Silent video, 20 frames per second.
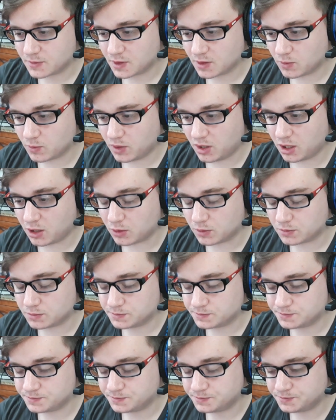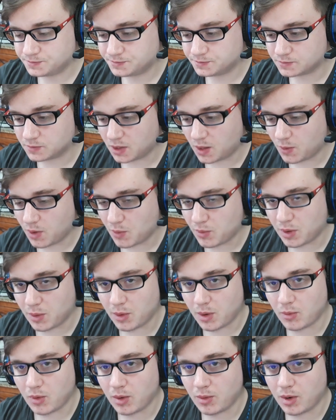Wow. Wow, wow, wow,
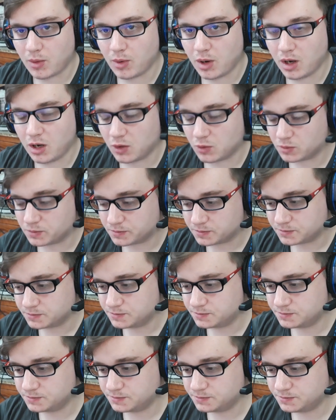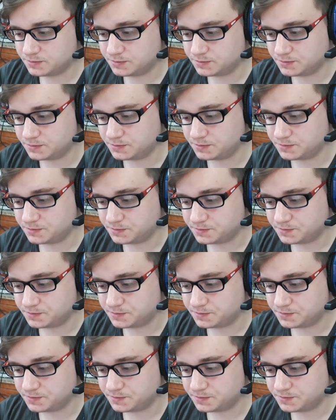wow, wow, wow, wow.